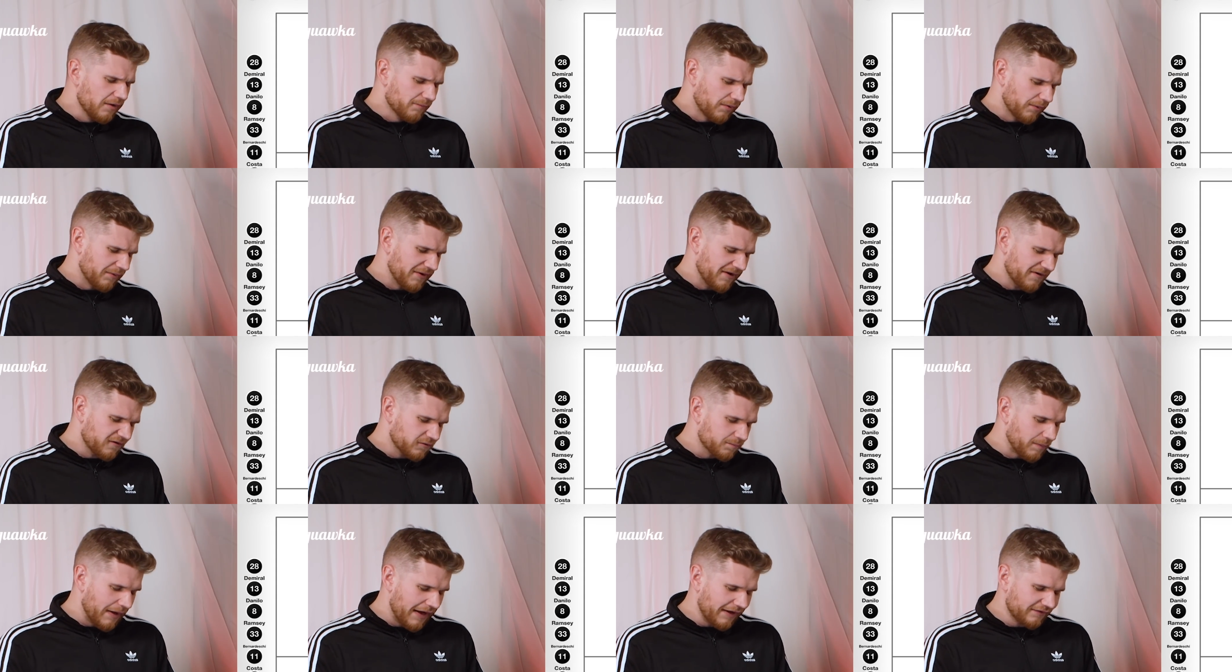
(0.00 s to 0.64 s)
Probably
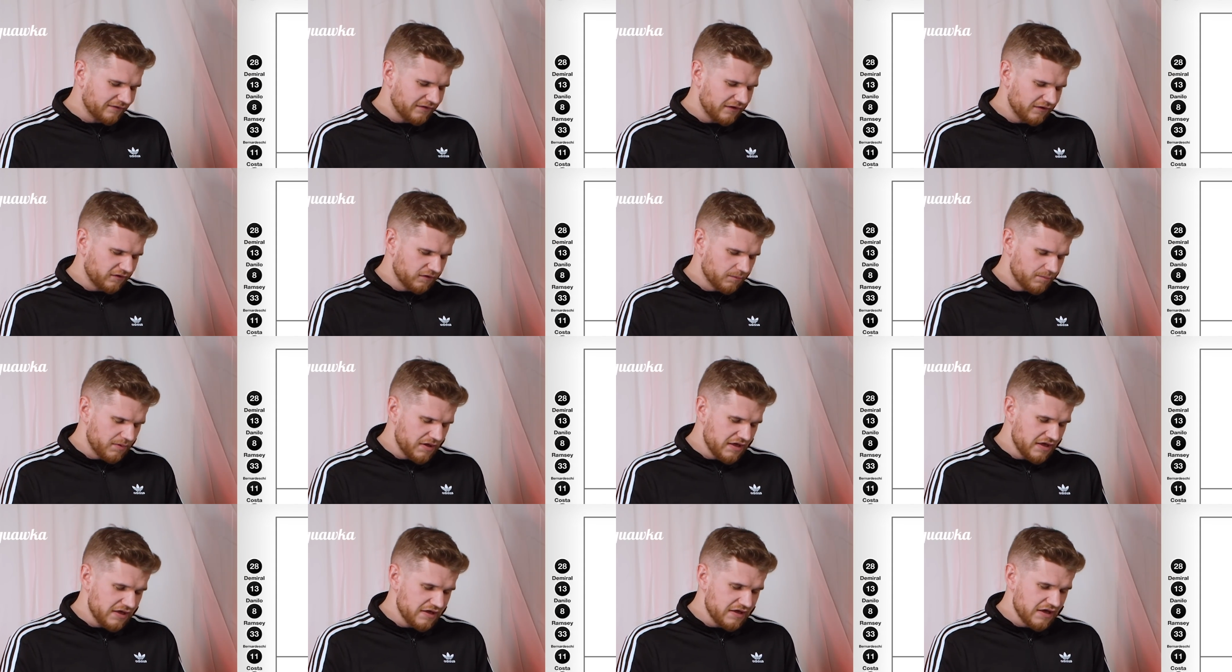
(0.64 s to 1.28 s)
expect it to
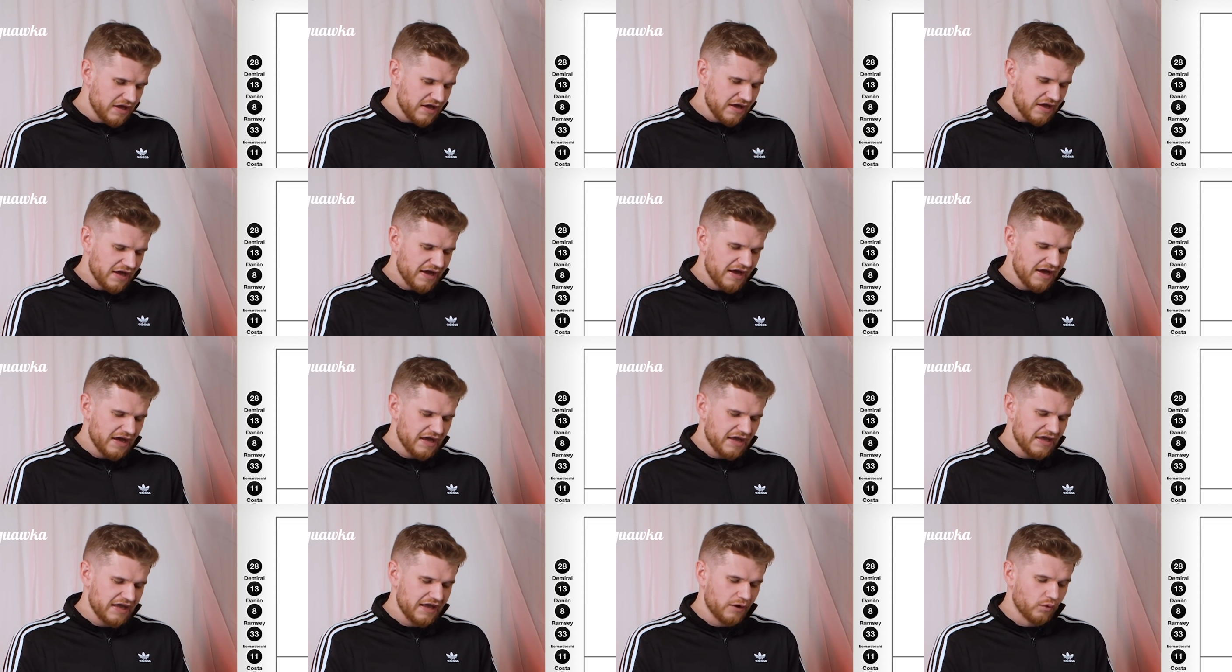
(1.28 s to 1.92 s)
be
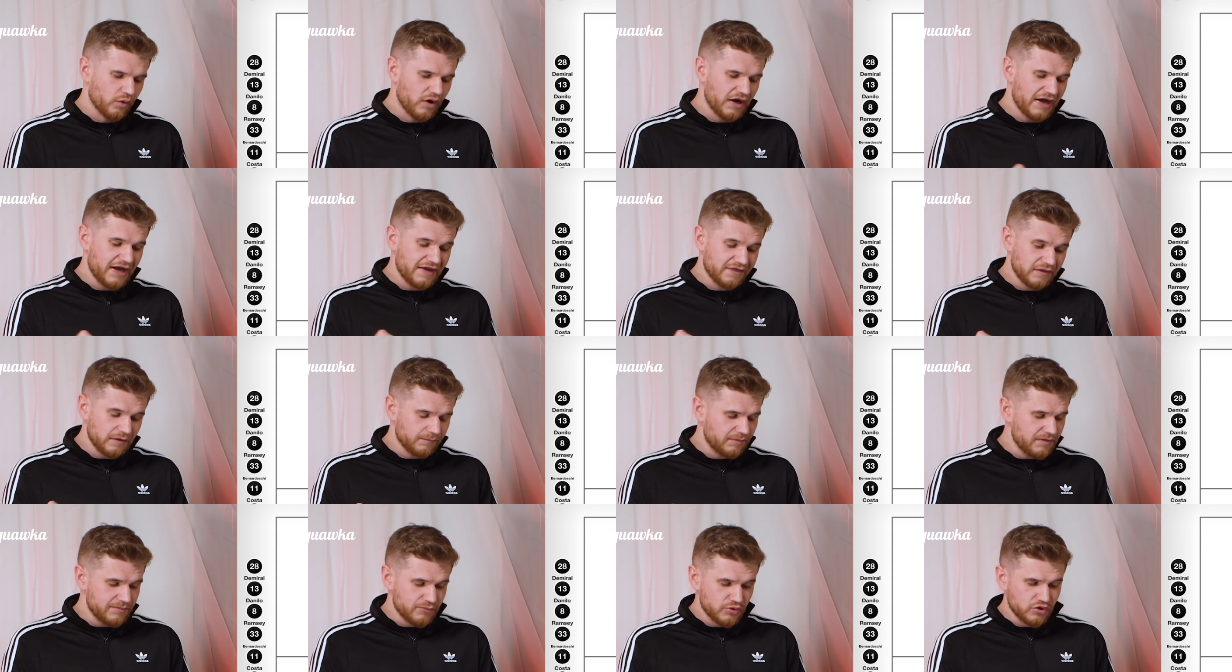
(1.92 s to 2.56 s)
Higuain
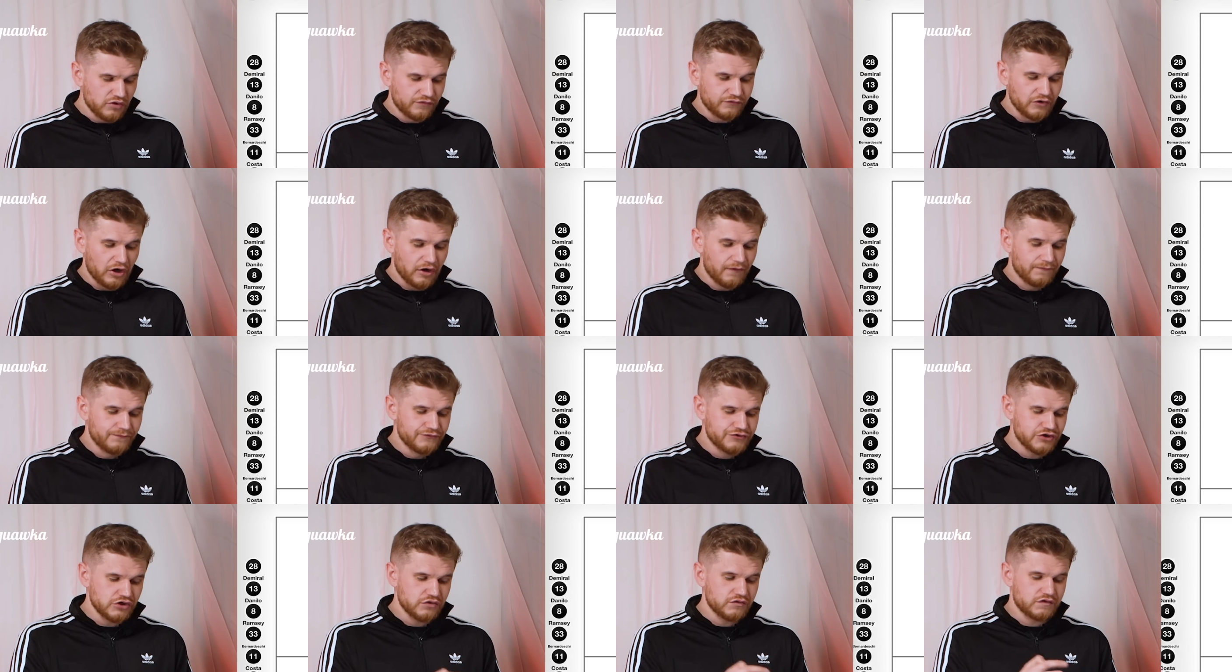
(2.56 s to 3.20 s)
that'd be moved
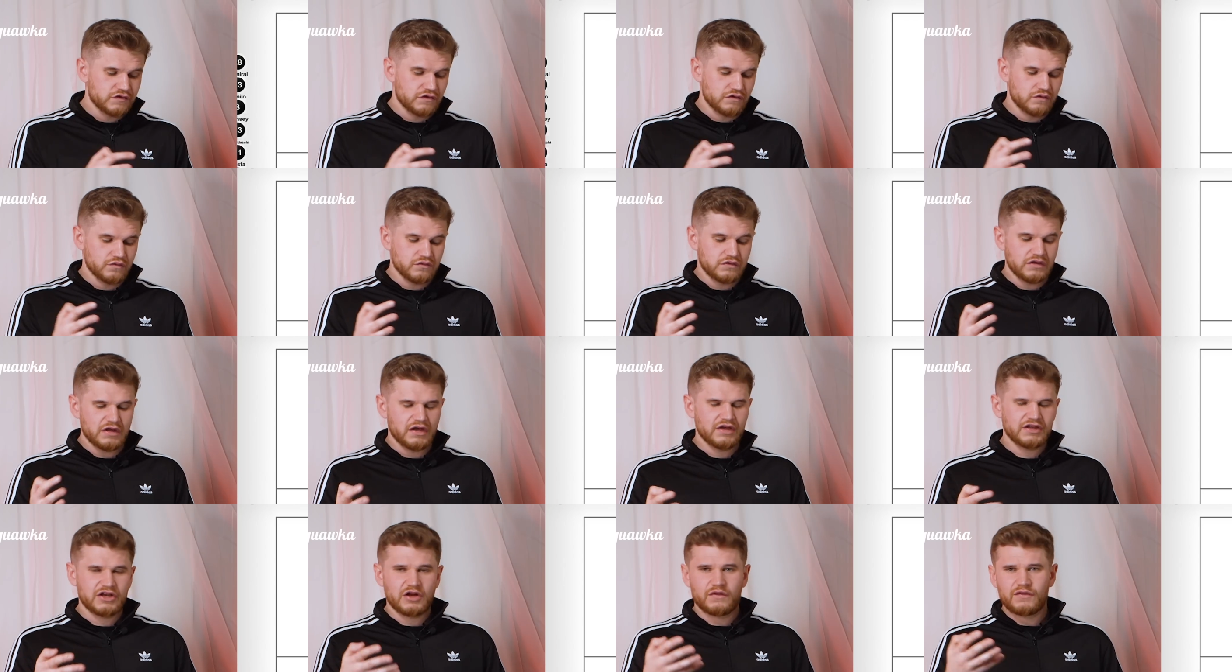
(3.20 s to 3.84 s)
on due to
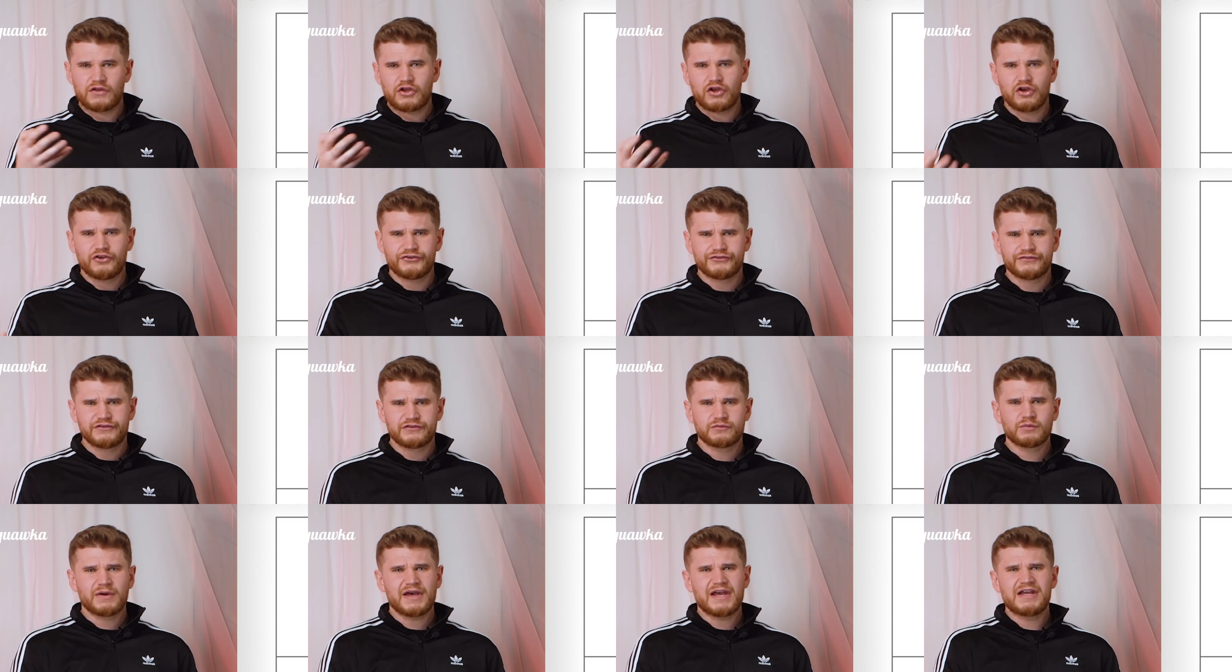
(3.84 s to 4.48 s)
the cost of
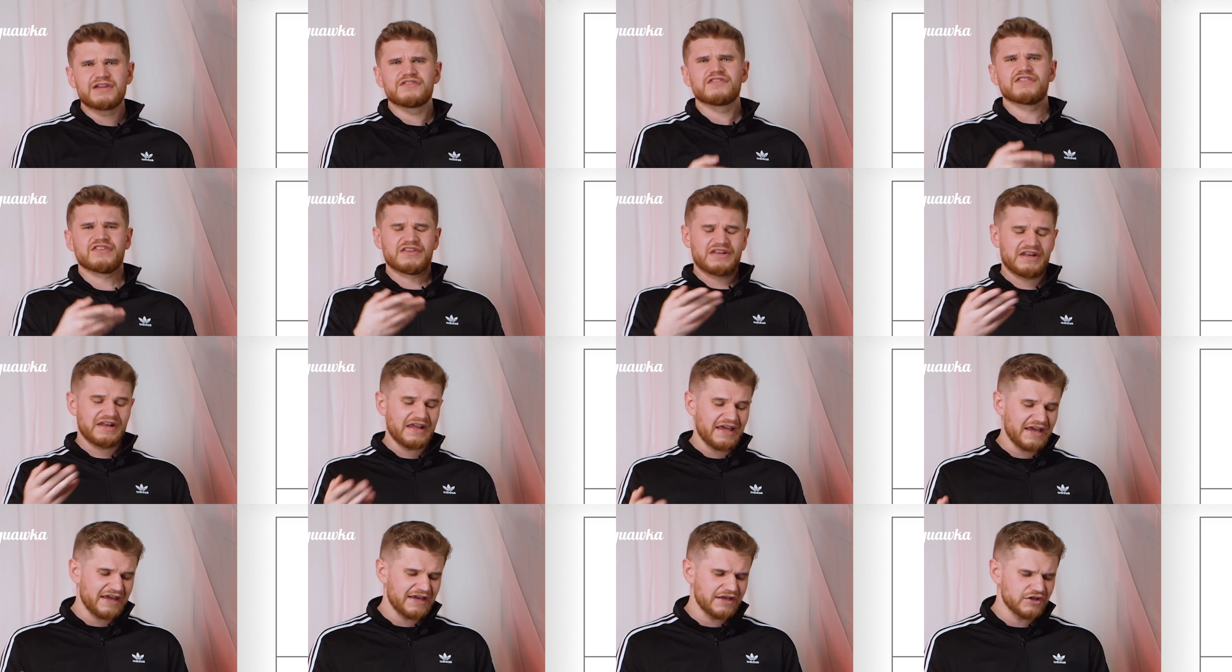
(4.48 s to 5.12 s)
his wages
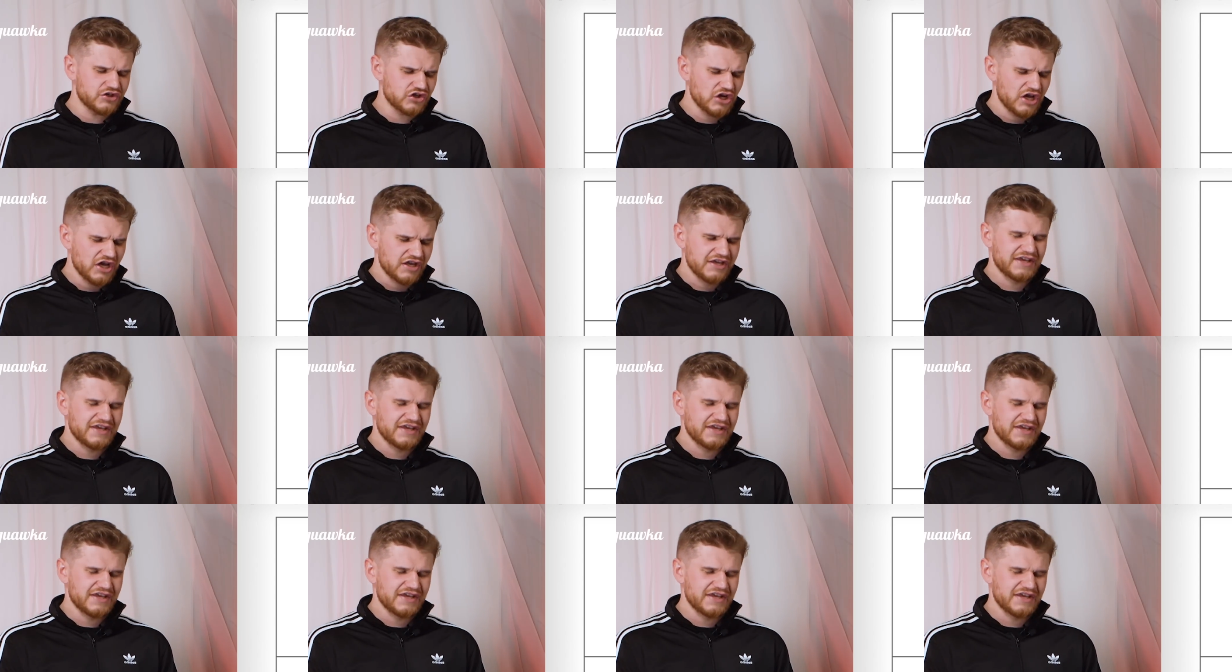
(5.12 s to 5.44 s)
and age.